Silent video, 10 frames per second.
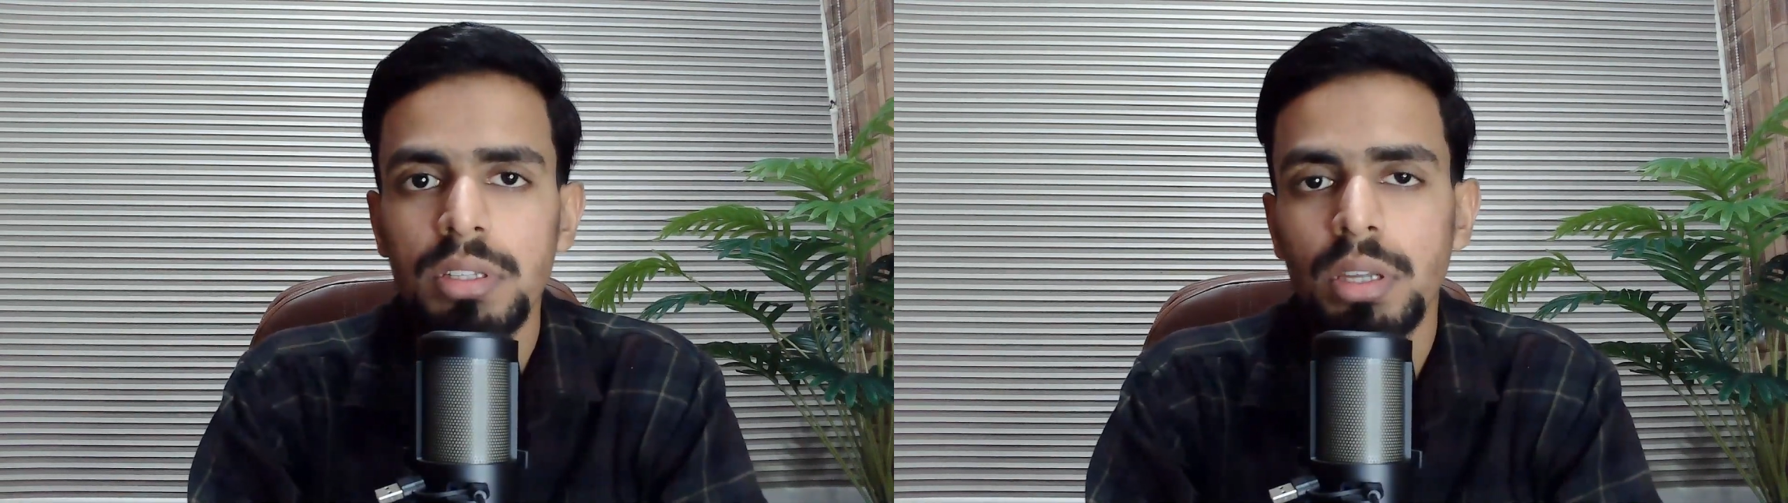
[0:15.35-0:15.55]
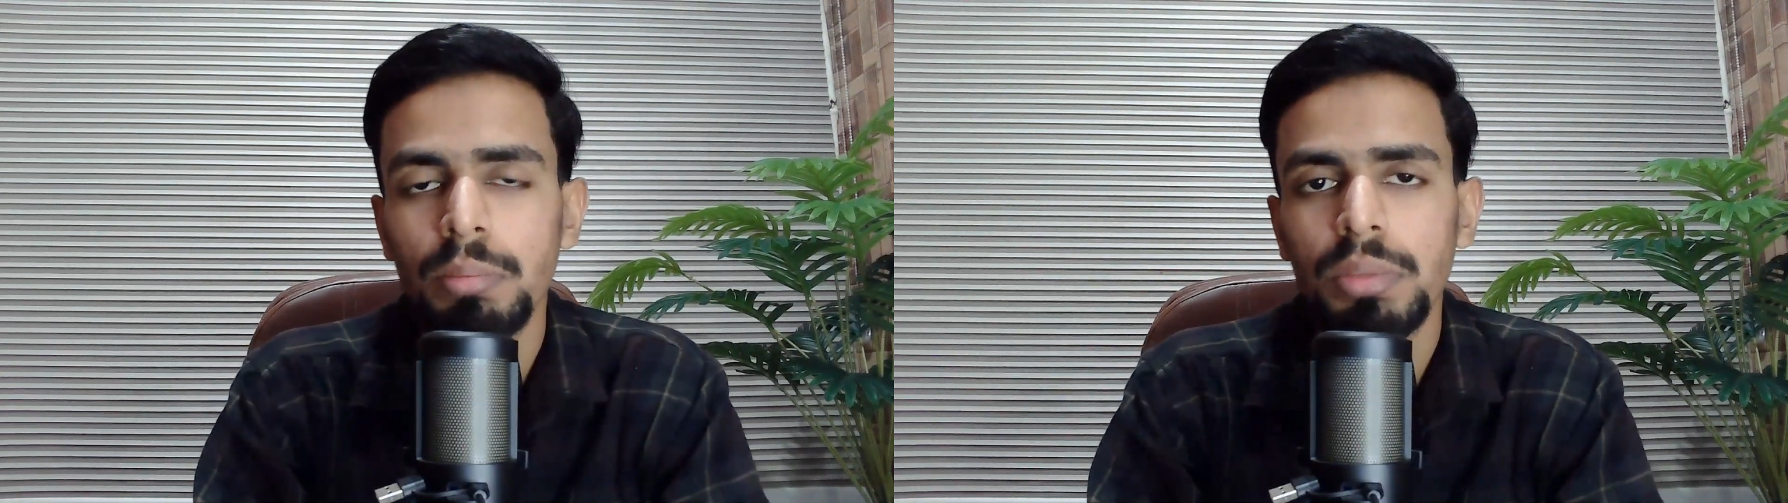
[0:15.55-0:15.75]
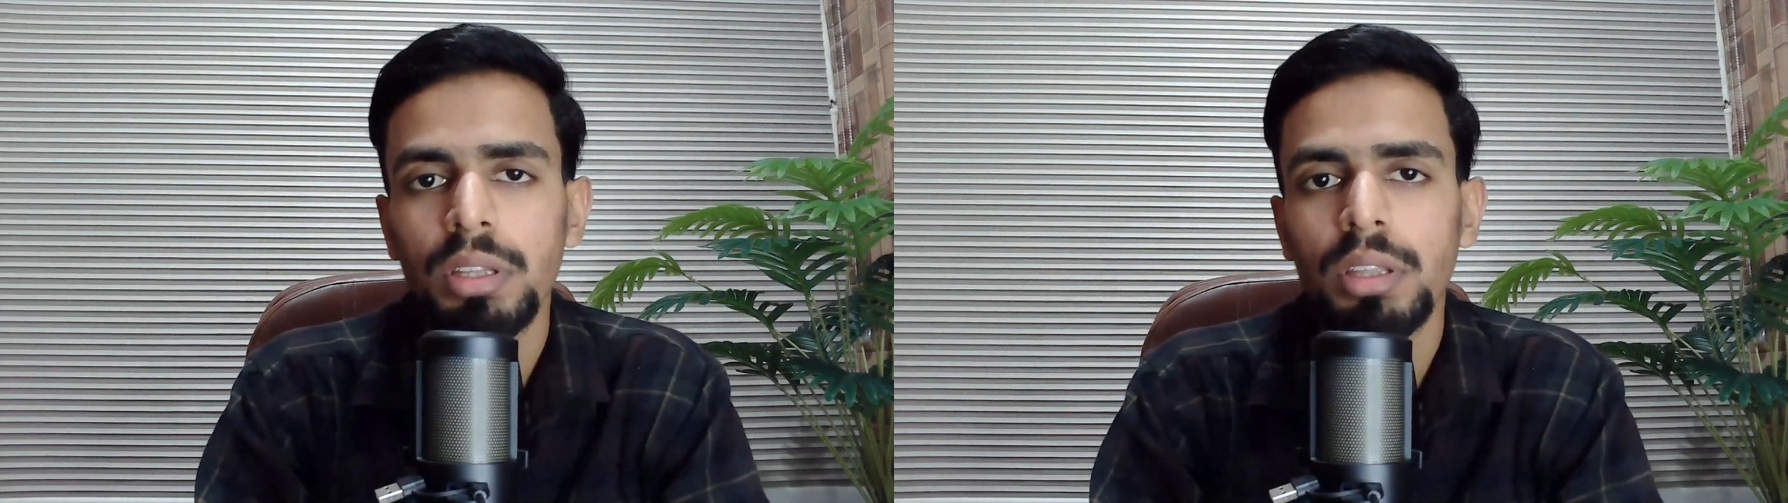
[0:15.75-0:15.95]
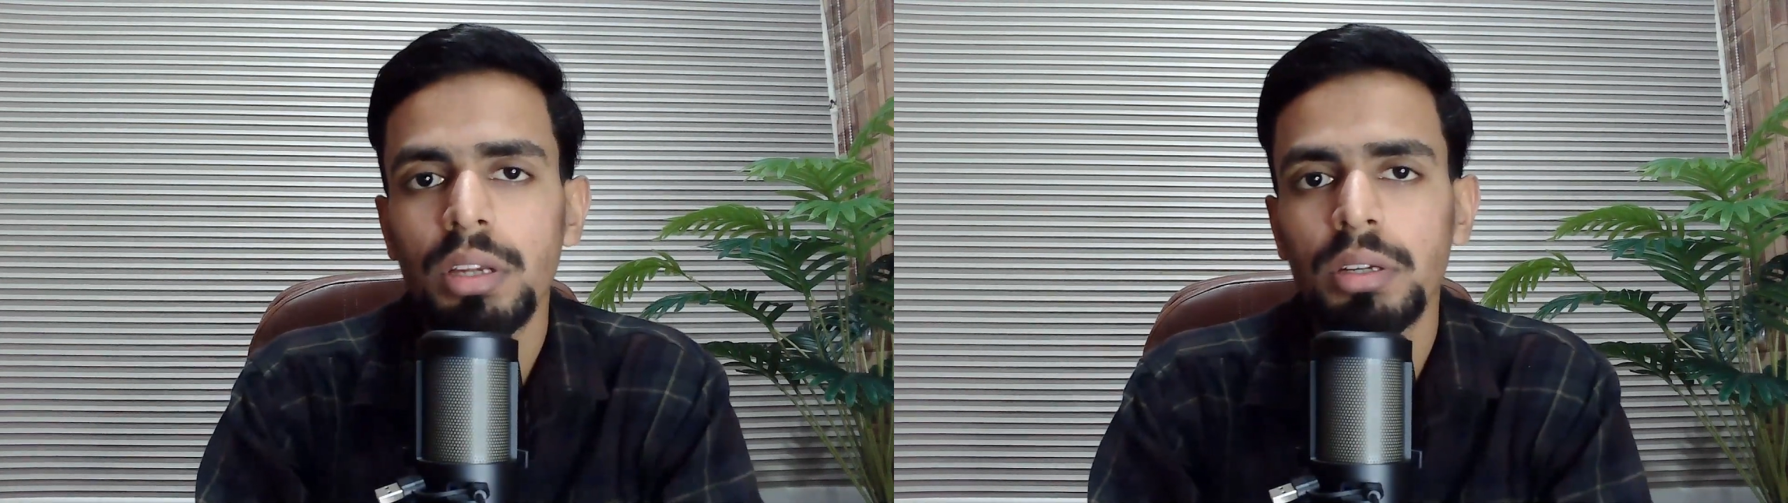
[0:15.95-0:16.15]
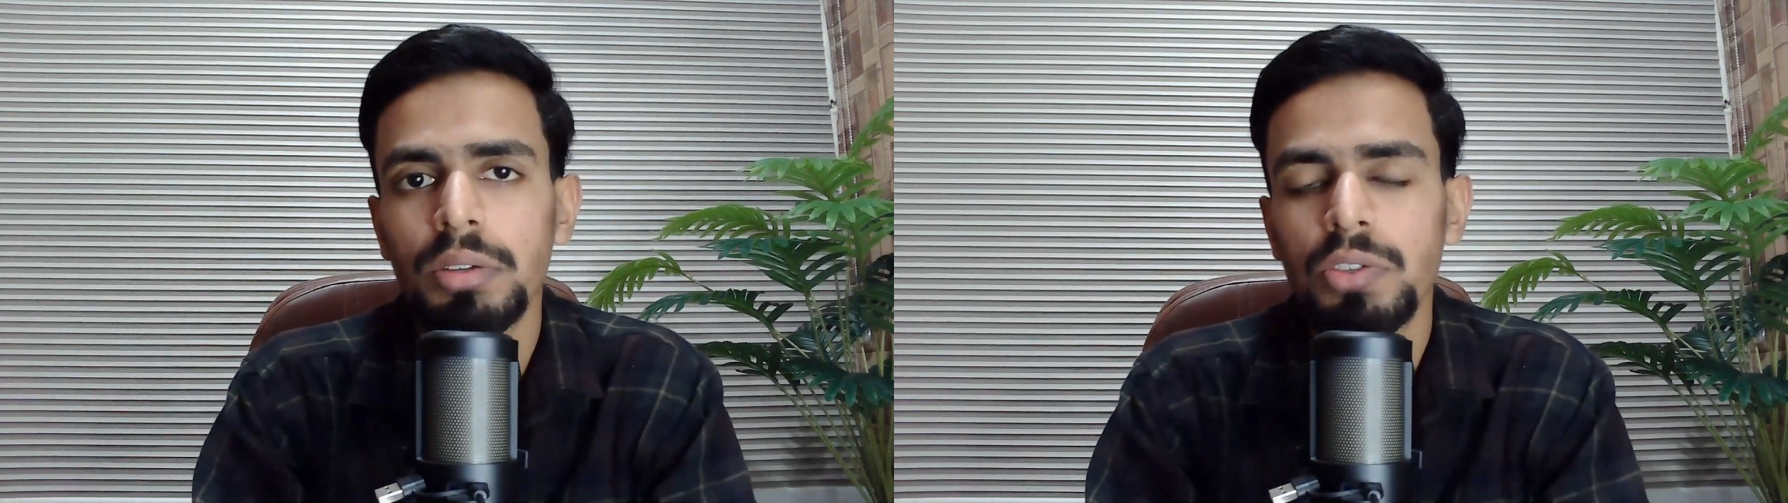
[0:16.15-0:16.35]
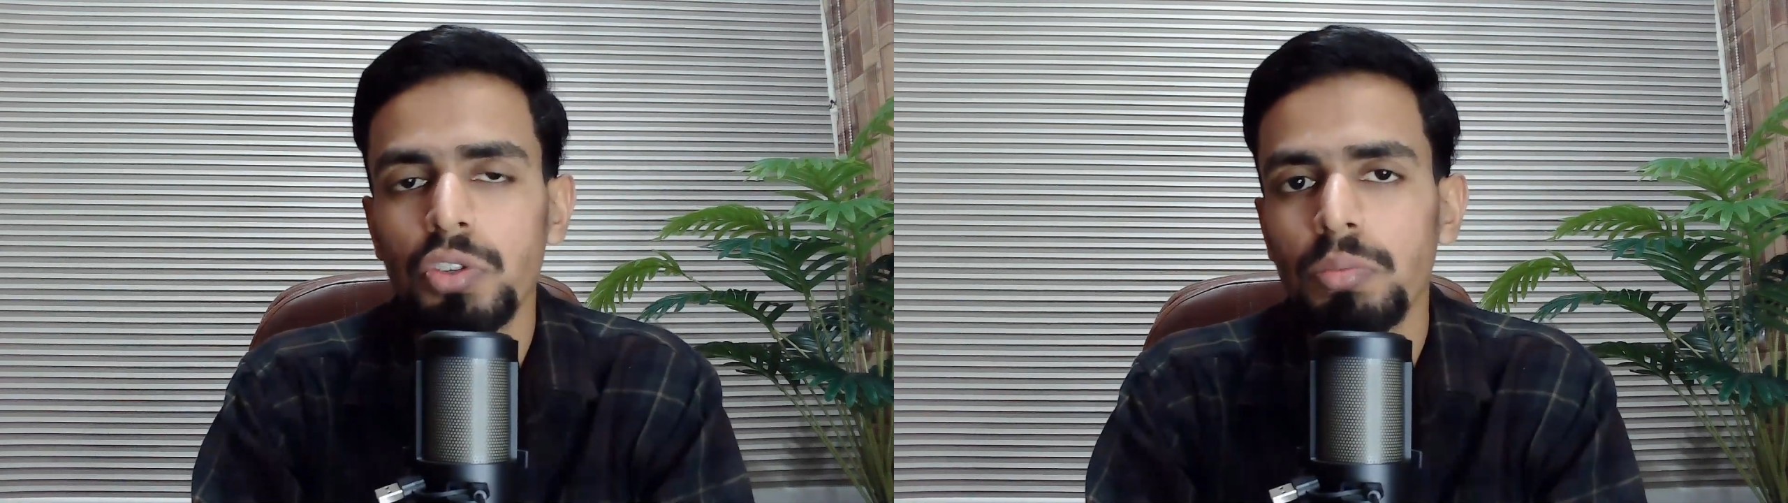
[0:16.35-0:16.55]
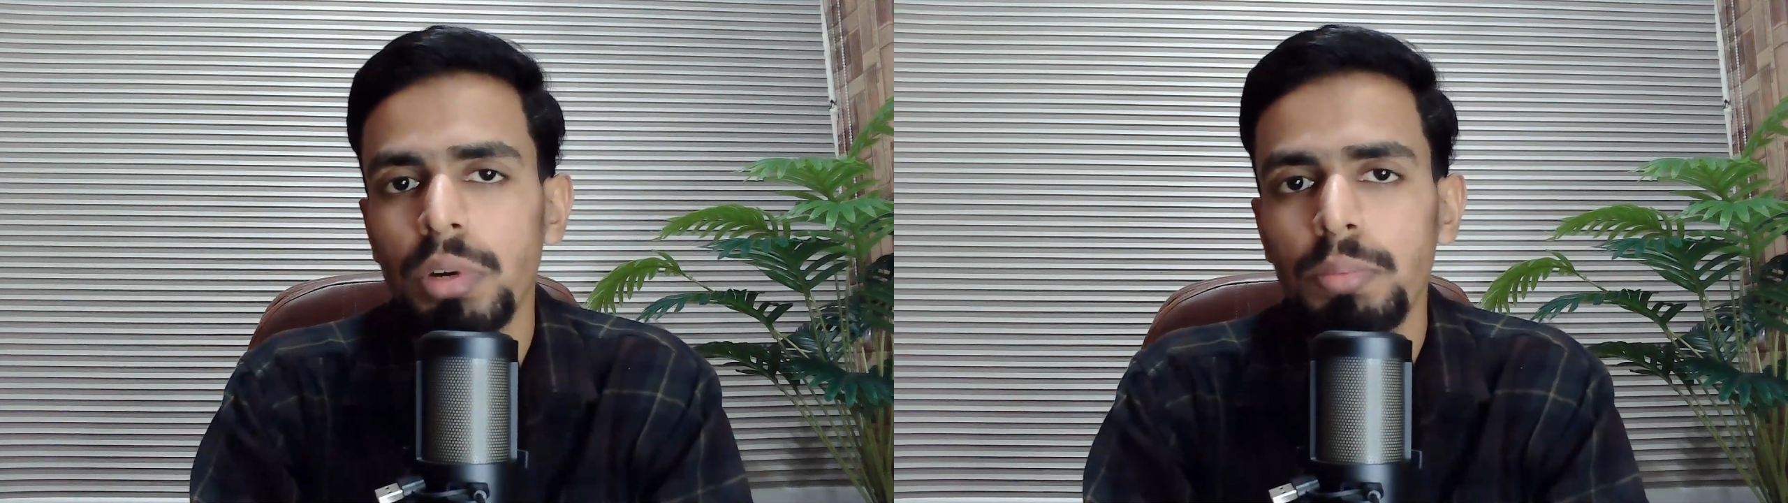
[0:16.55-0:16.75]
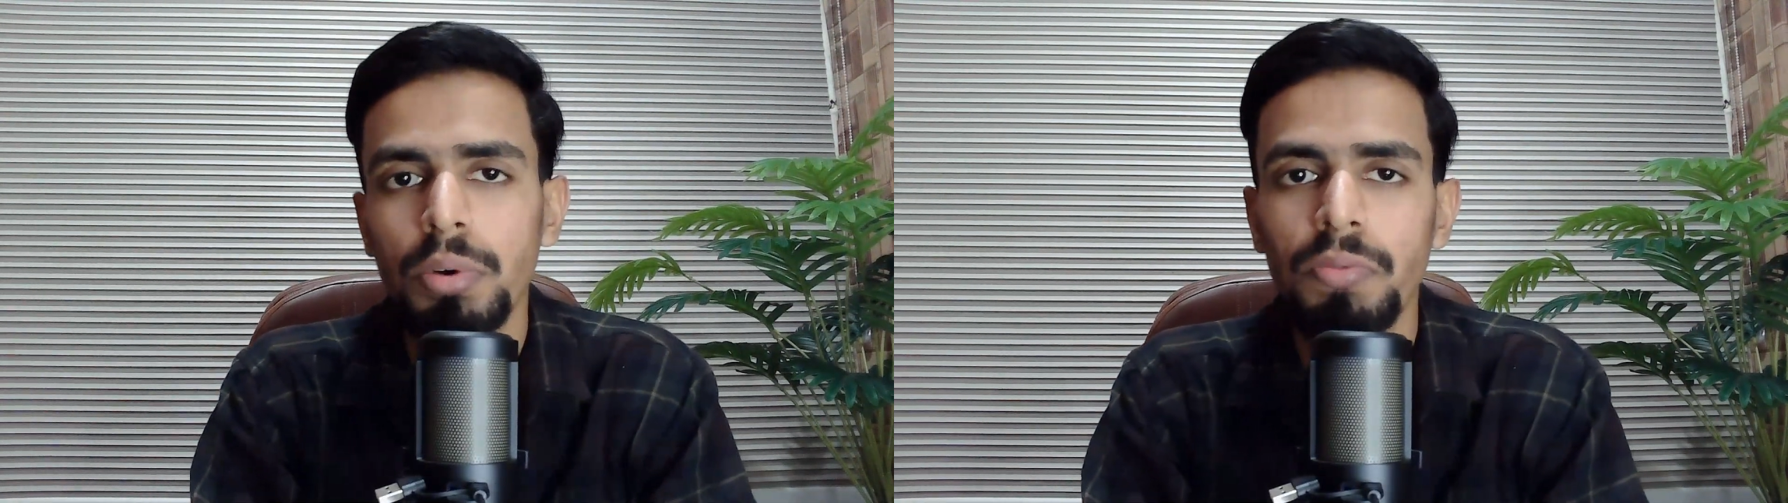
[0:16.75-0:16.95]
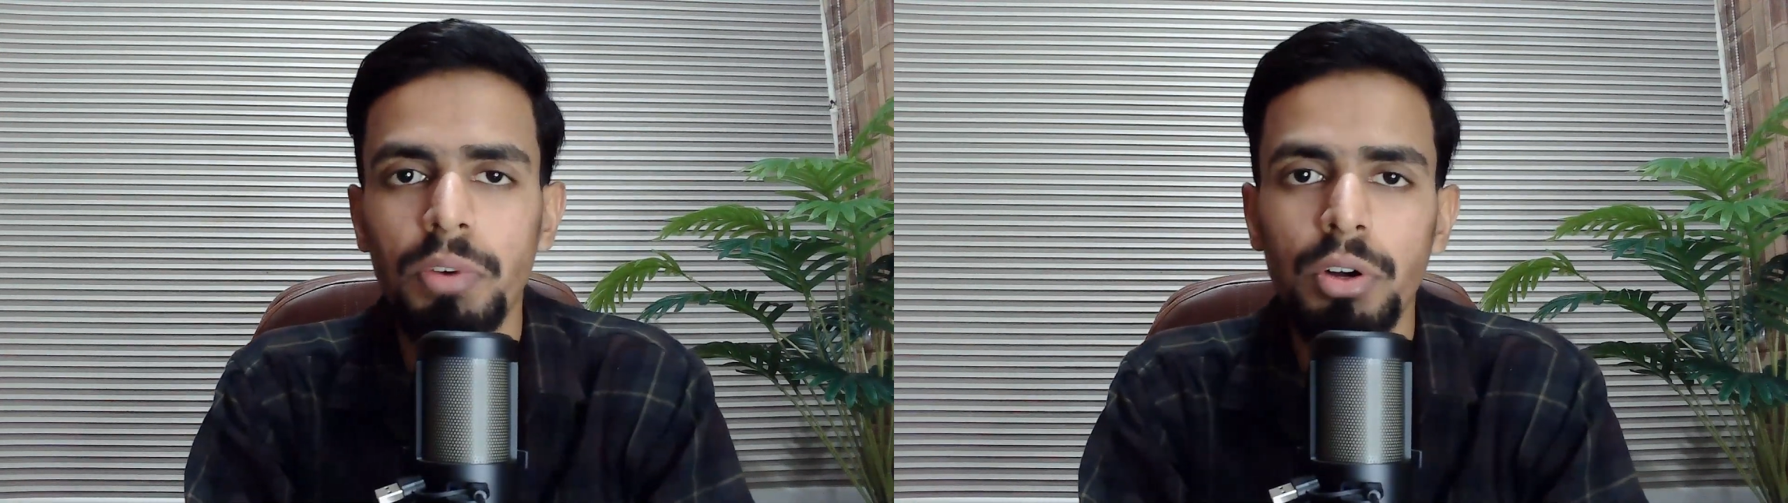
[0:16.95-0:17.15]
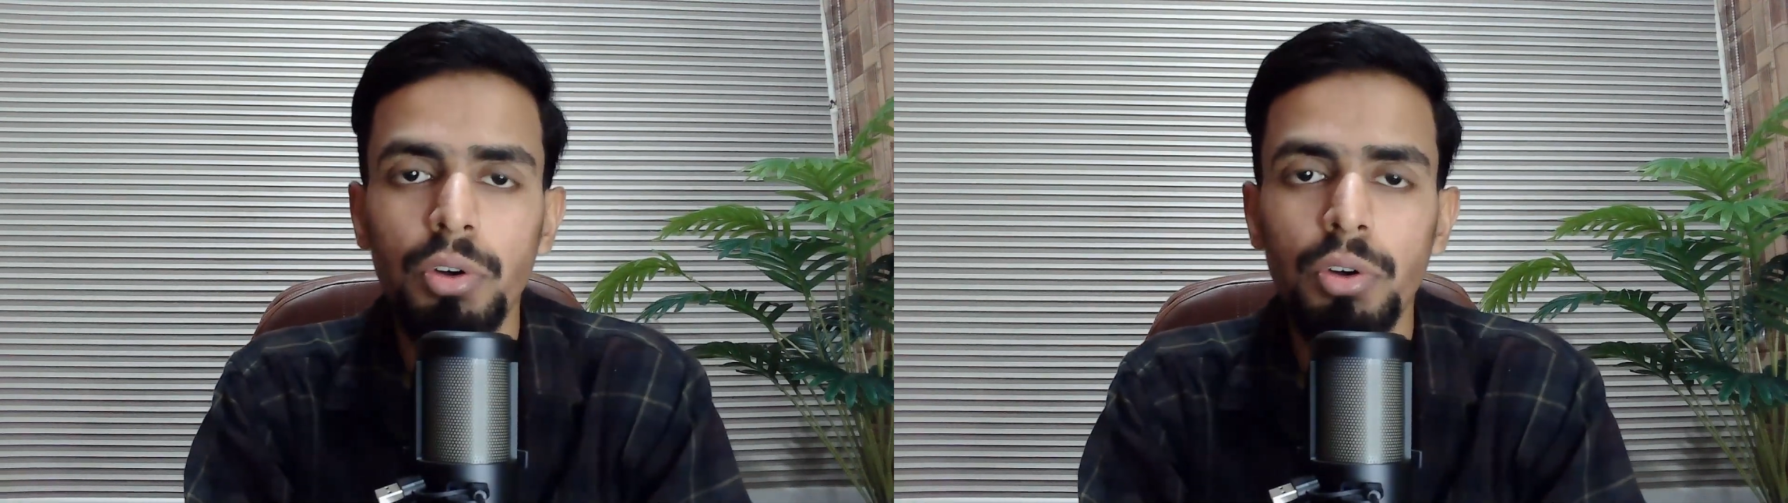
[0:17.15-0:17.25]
something that customer prefer